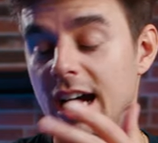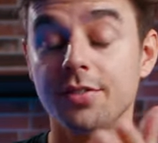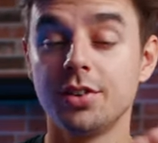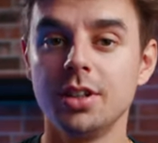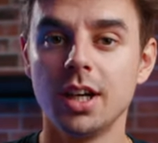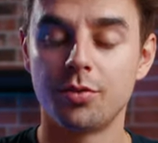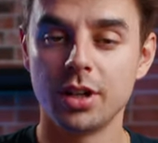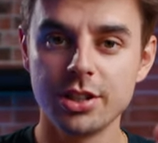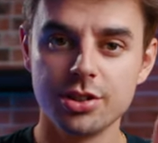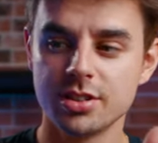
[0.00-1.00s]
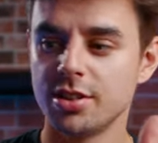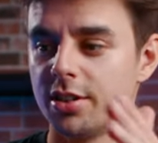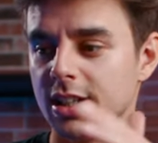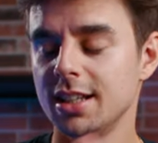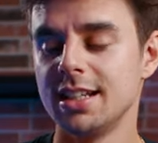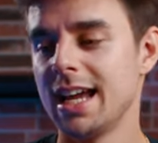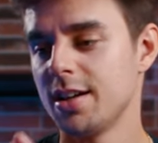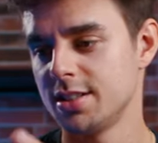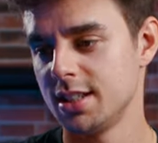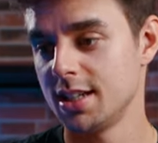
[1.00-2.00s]
After you have registered, it
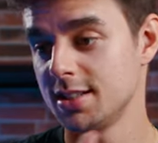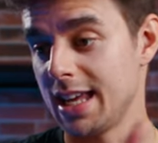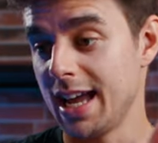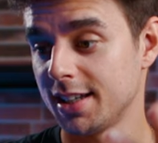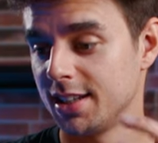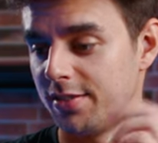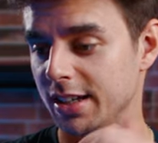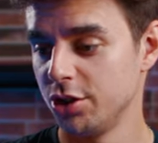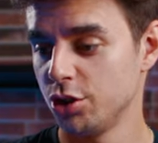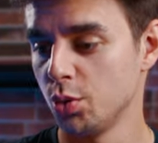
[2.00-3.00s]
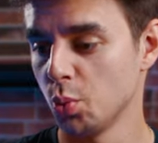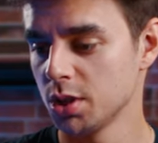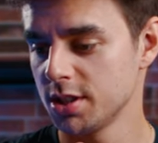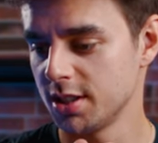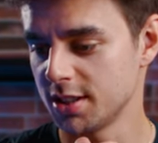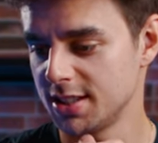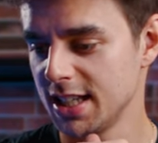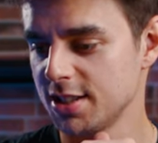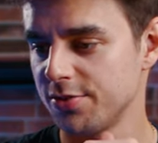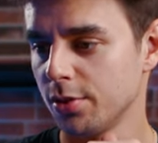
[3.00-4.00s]
now says activation was
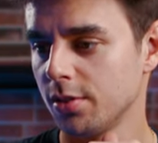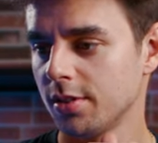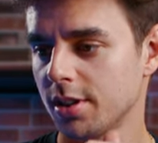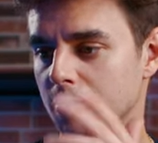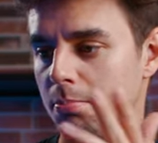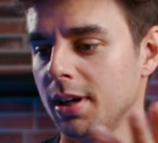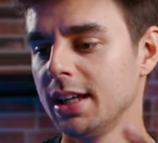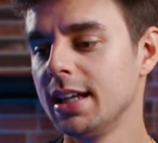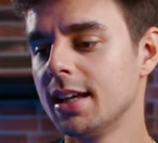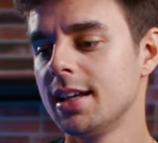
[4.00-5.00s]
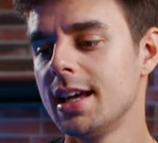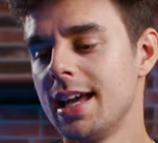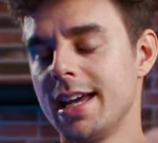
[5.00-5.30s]
successful, completed,